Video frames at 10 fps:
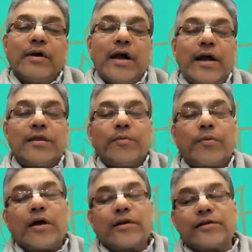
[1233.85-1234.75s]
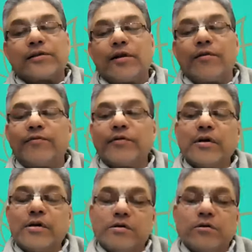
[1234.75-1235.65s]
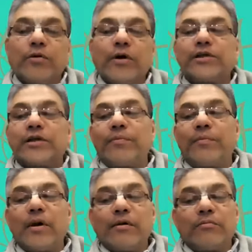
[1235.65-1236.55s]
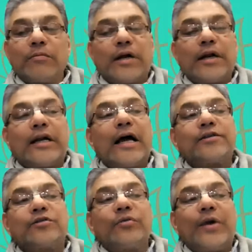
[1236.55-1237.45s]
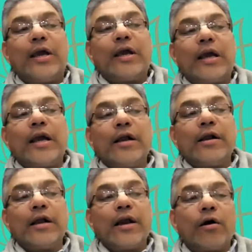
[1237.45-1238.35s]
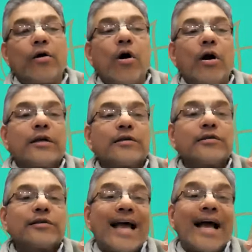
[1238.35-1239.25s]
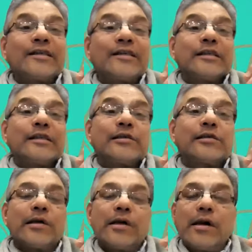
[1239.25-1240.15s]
and the process of worship, but it has to be in accordance as it is,